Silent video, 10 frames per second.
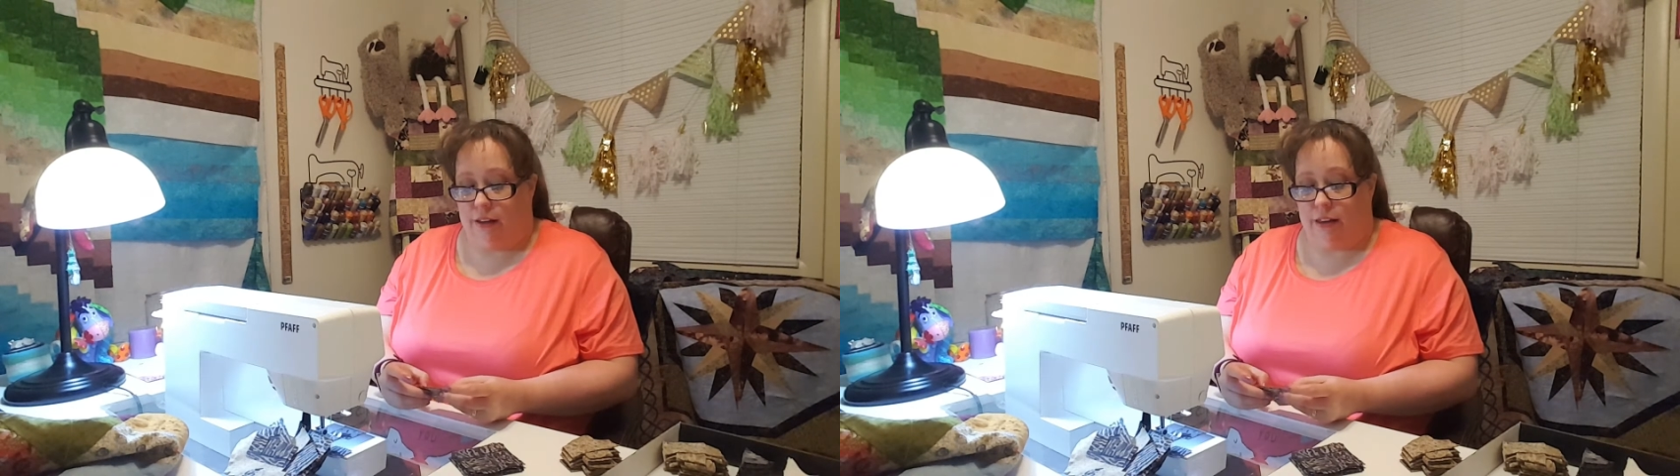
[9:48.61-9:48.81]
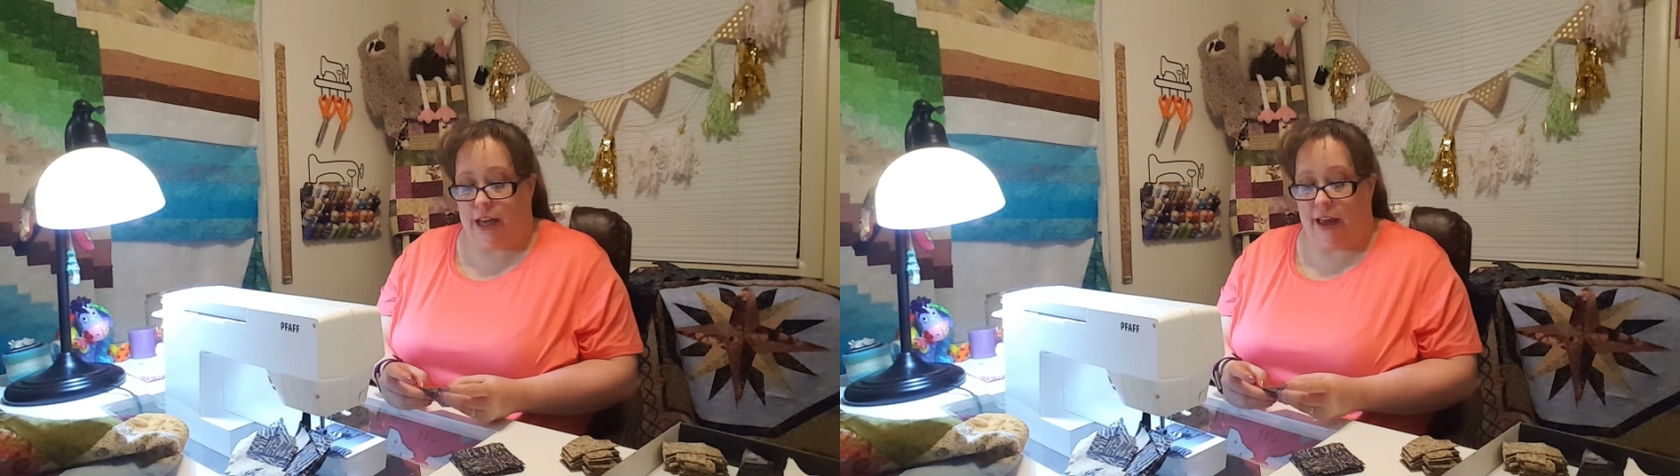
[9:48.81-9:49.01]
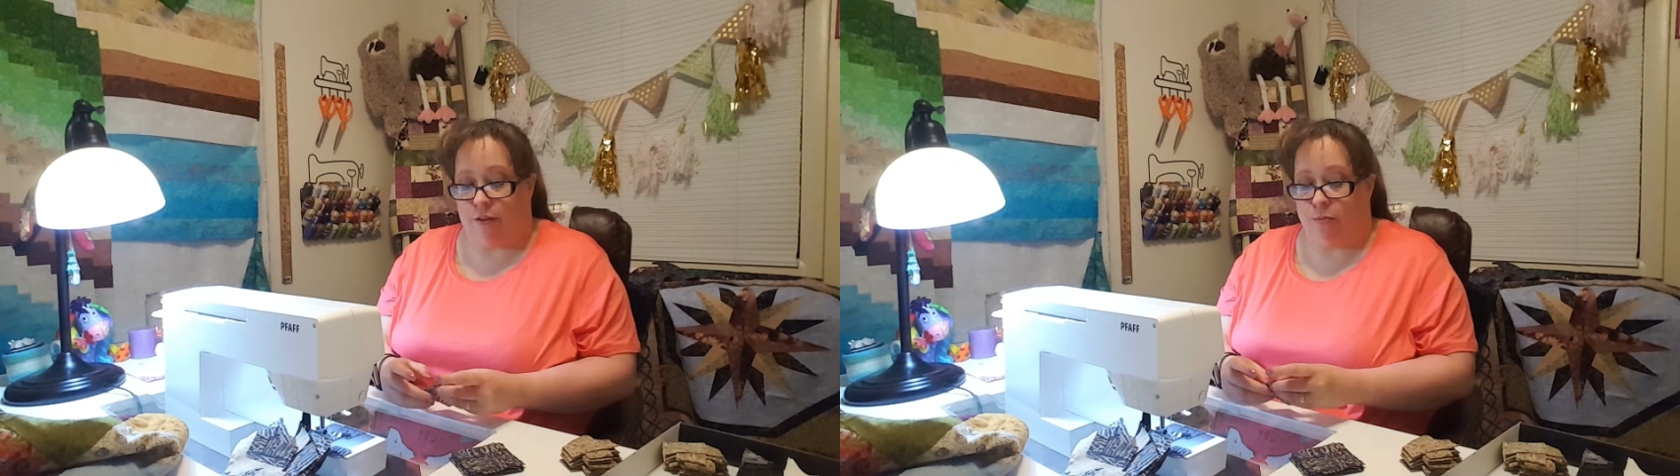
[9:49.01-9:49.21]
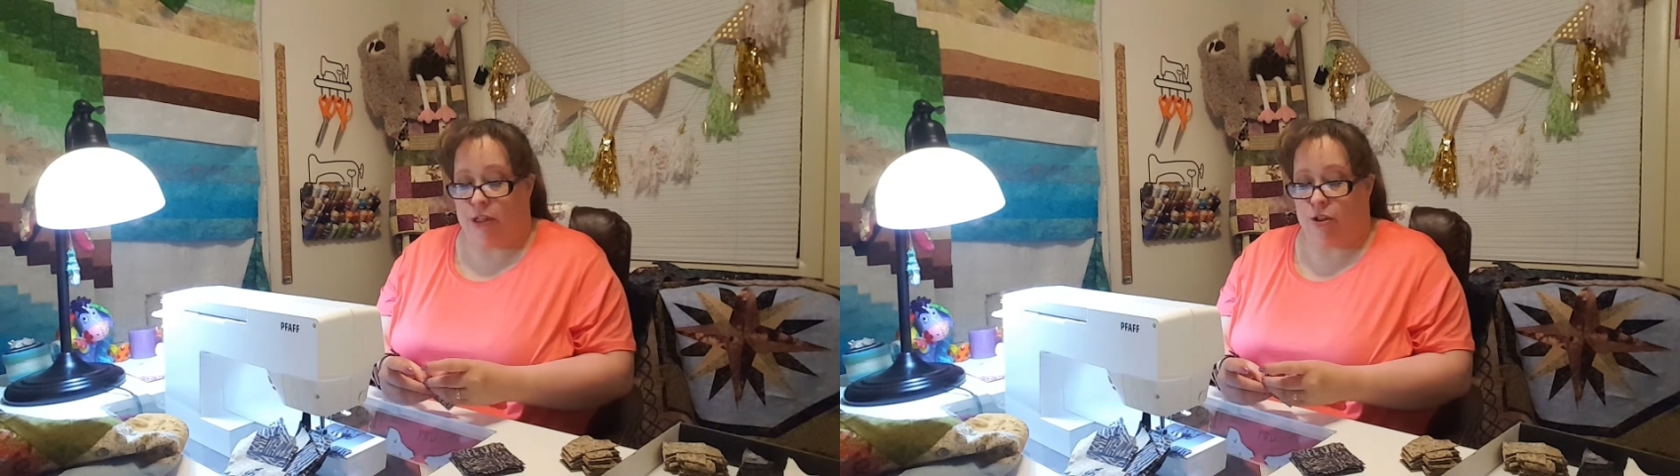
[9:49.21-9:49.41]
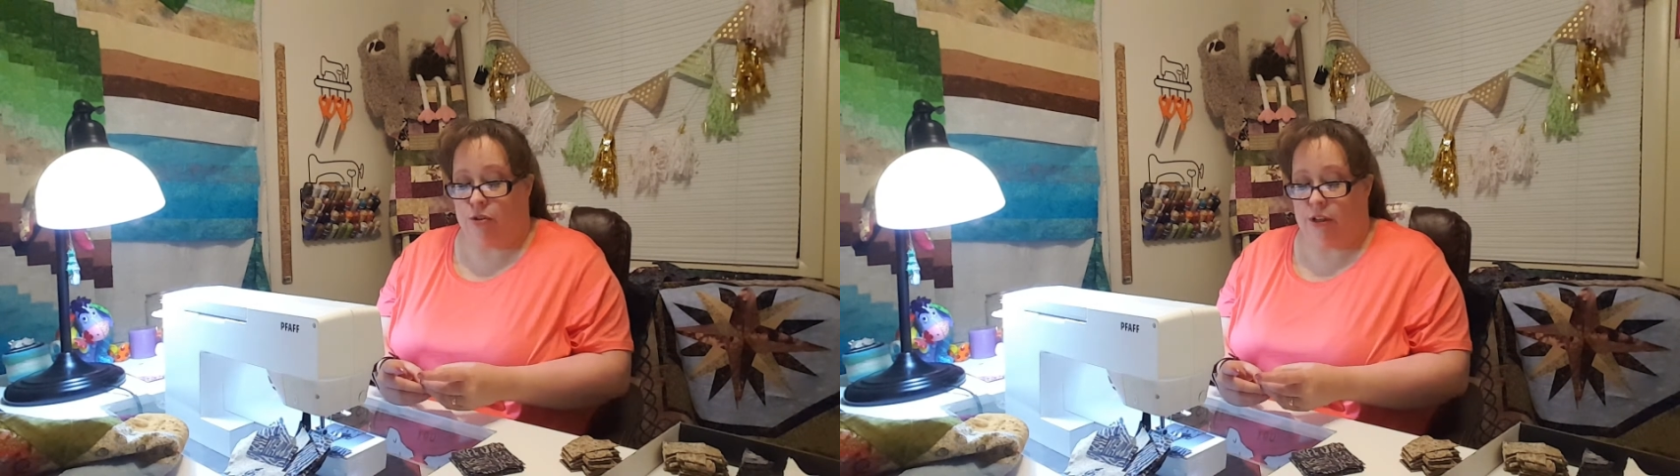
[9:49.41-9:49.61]
They haven't
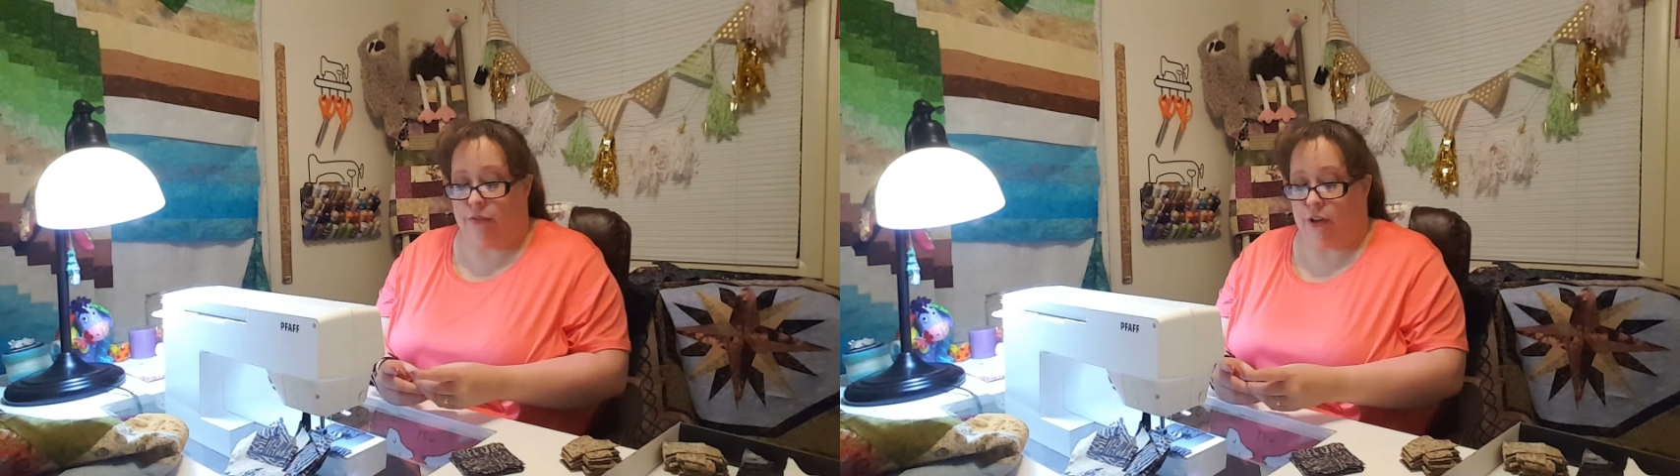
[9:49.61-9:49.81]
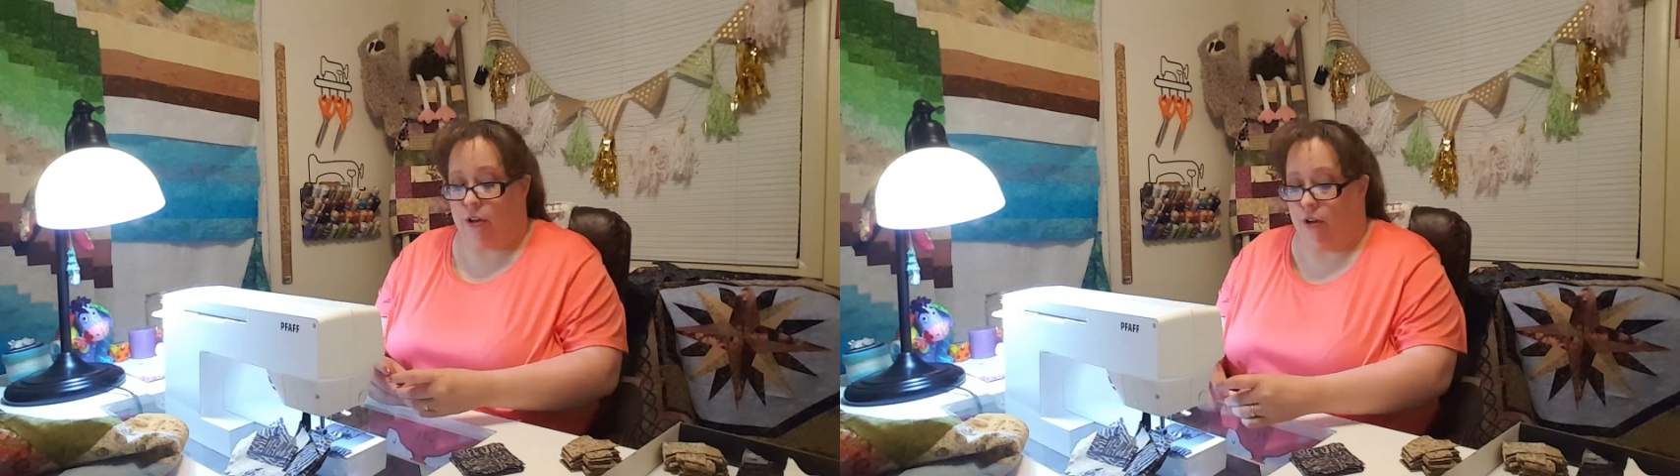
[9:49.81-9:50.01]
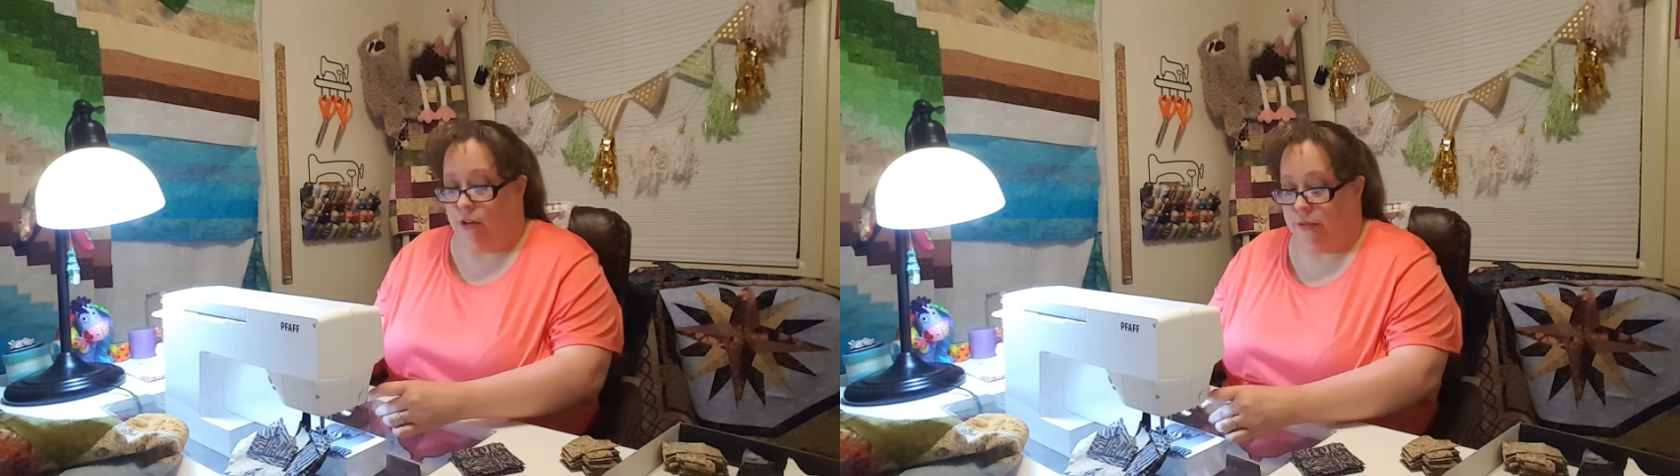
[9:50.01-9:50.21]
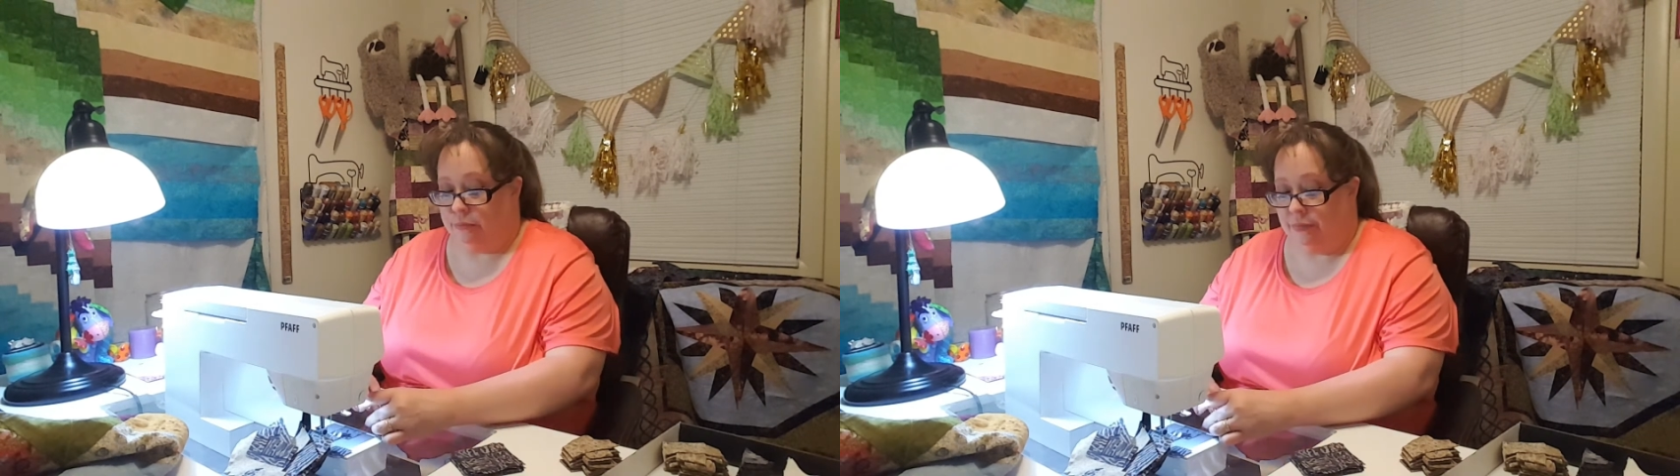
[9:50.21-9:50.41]
been too difficult.